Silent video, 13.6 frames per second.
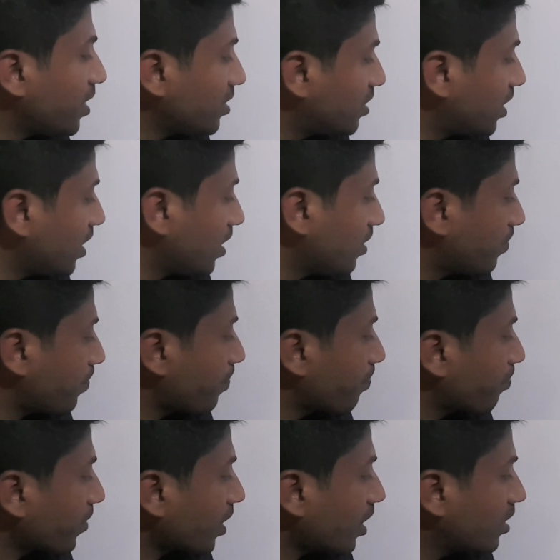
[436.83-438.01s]
d,
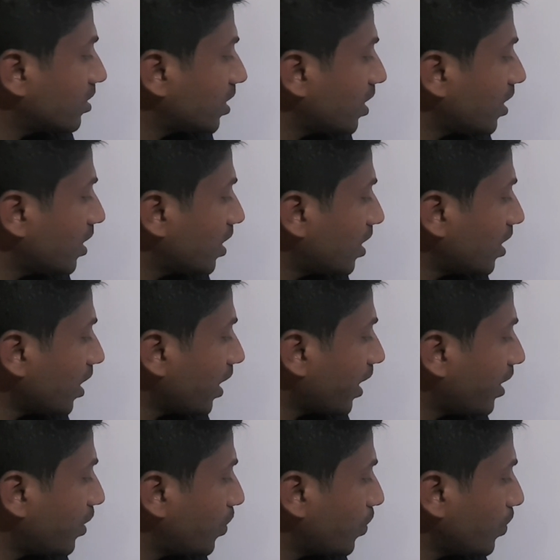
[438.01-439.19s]
see here
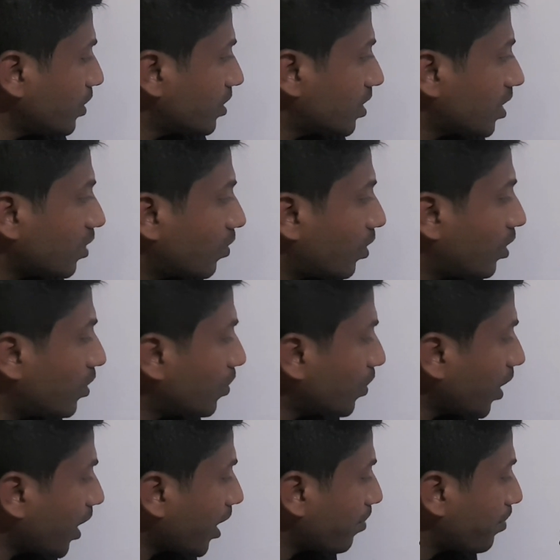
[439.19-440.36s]
a2 is equal to
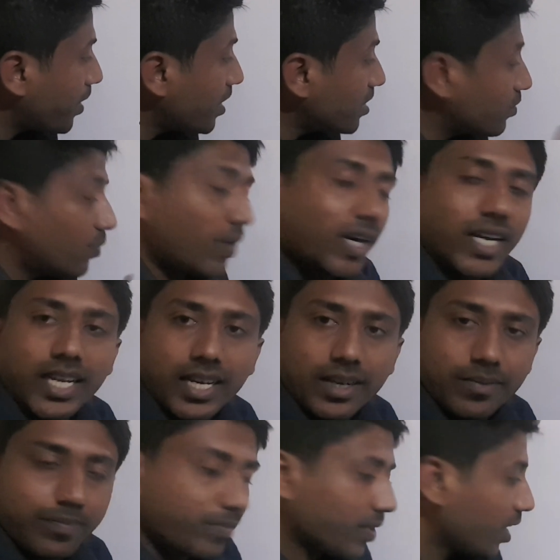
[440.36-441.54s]
a plus 1d,
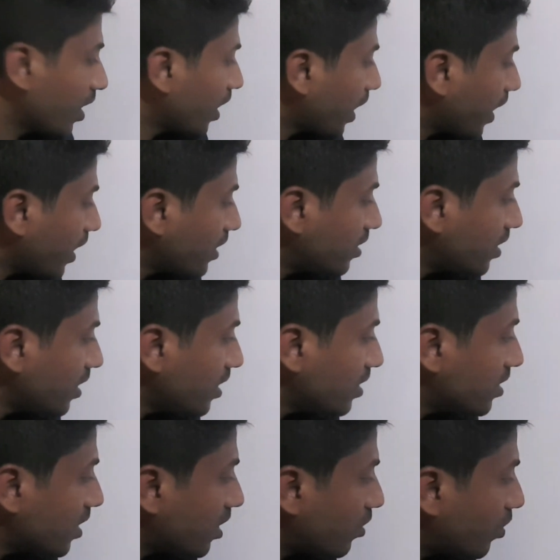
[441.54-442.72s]
a3 is
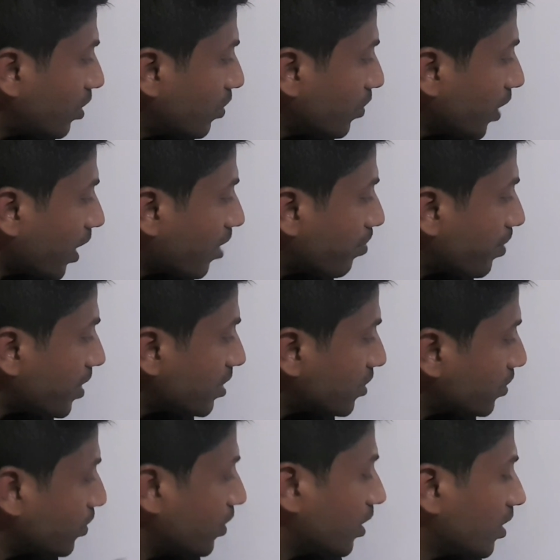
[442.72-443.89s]
equal to a plus
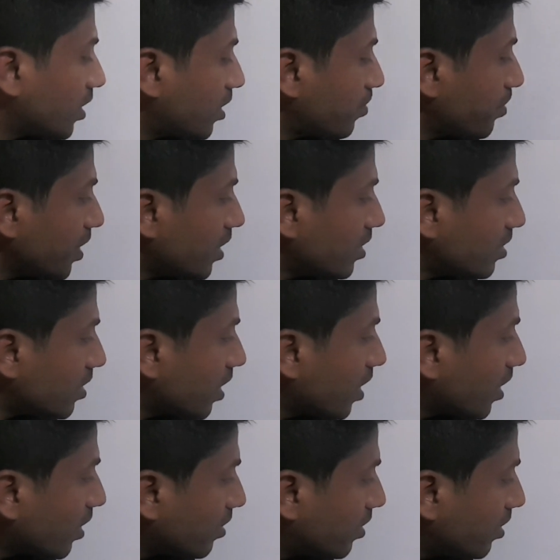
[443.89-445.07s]
2d, that means
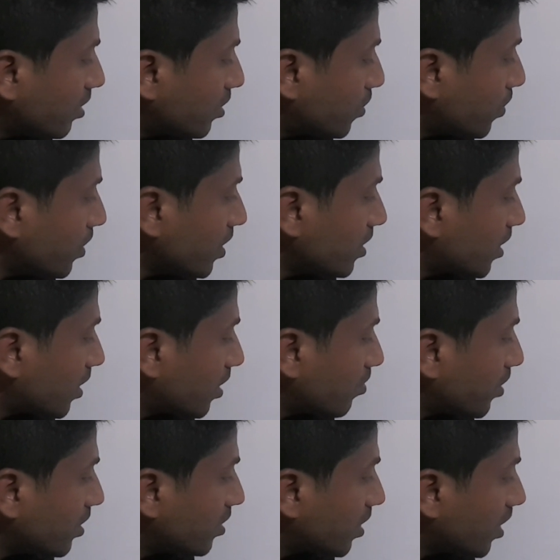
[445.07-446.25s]
this 2 is nothing
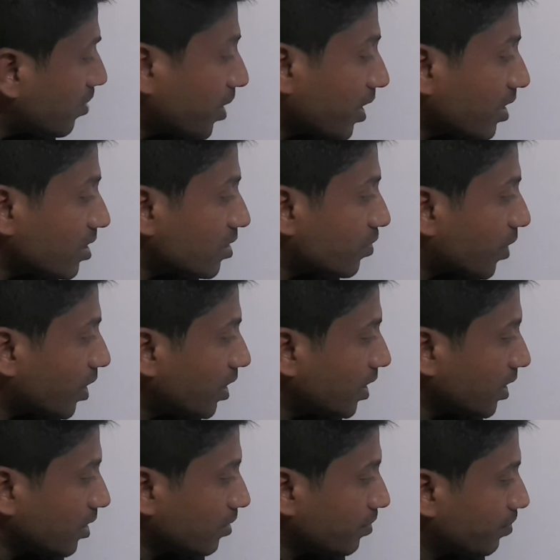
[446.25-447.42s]
but 3 minus
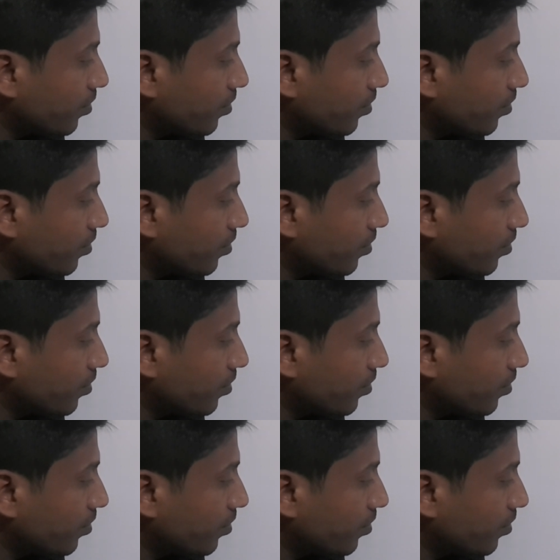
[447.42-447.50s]
1d,